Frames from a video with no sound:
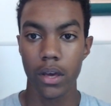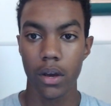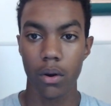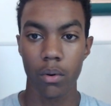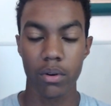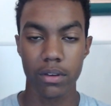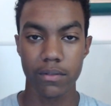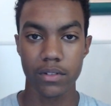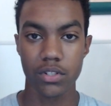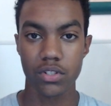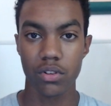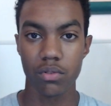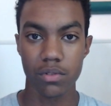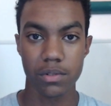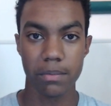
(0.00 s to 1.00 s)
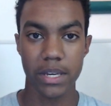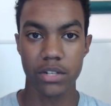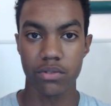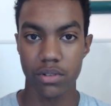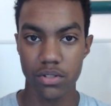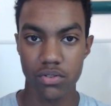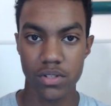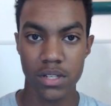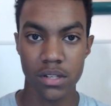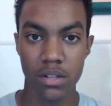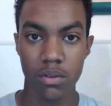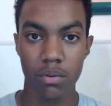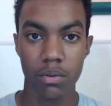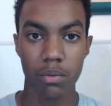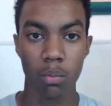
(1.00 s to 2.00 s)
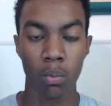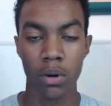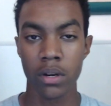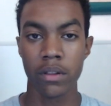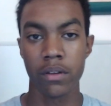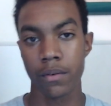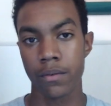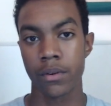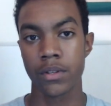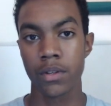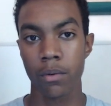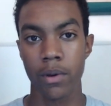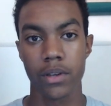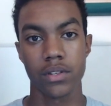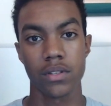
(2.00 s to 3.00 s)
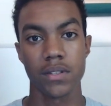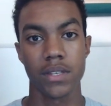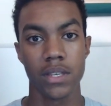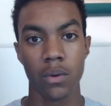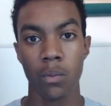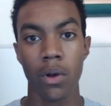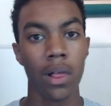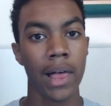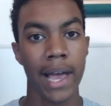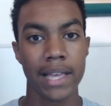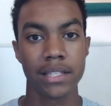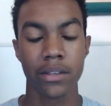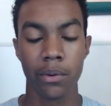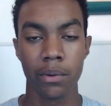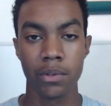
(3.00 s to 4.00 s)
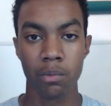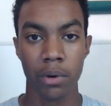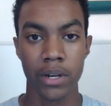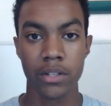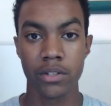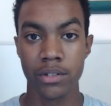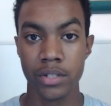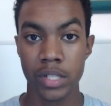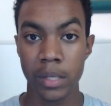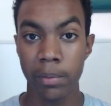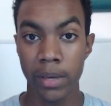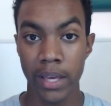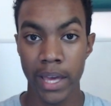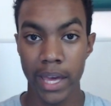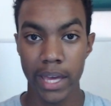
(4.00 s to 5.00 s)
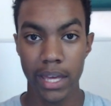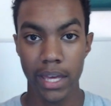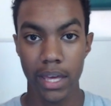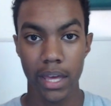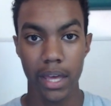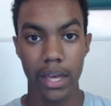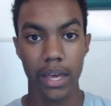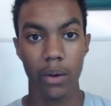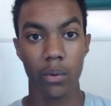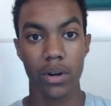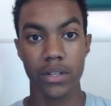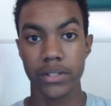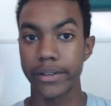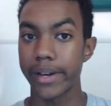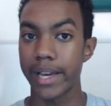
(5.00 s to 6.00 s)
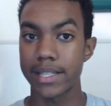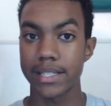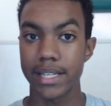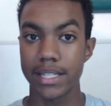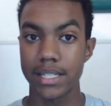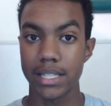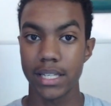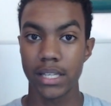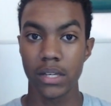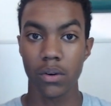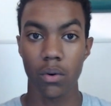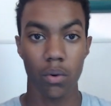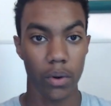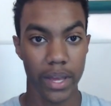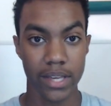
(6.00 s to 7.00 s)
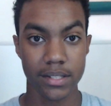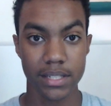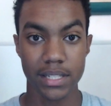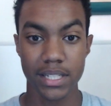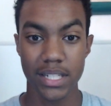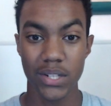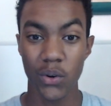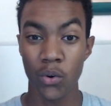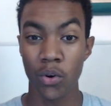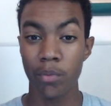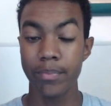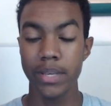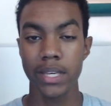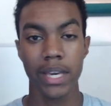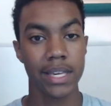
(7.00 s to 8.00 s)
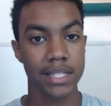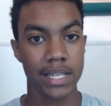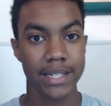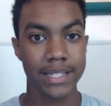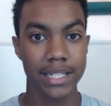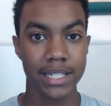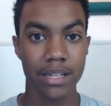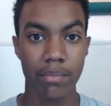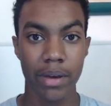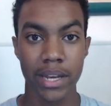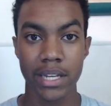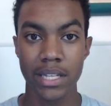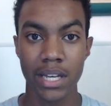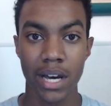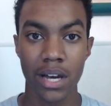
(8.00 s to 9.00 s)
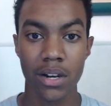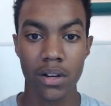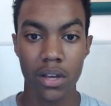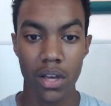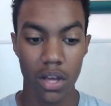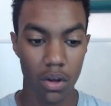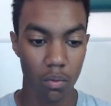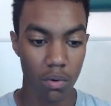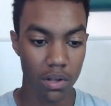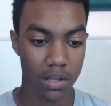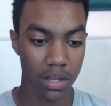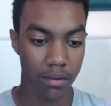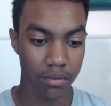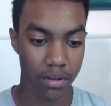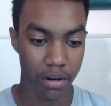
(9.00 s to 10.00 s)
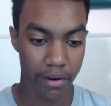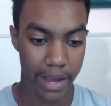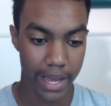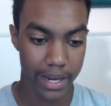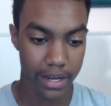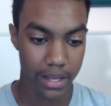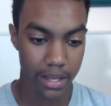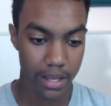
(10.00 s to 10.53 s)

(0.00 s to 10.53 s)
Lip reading: or even shows major interest in you, one of the first questions he will ask you is, what is your GPA, what is your SAT, ACT, or PSAT, depending on what level you're at.